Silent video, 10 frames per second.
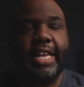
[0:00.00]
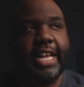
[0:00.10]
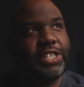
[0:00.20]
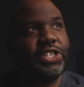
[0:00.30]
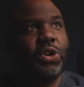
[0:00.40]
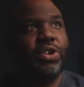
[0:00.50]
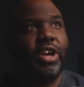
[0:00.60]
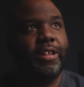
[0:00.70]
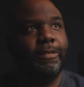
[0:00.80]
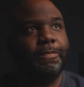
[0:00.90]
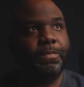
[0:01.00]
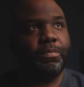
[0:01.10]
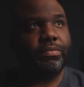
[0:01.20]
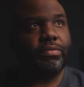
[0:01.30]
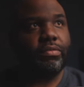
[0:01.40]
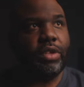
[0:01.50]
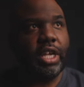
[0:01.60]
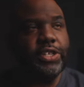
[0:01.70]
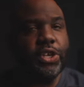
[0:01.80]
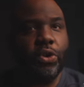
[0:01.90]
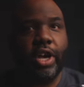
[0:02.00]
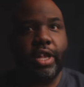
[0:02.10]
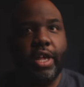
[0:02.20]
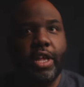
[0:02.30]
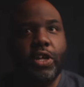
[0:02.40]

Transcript: It's so good. It's so good.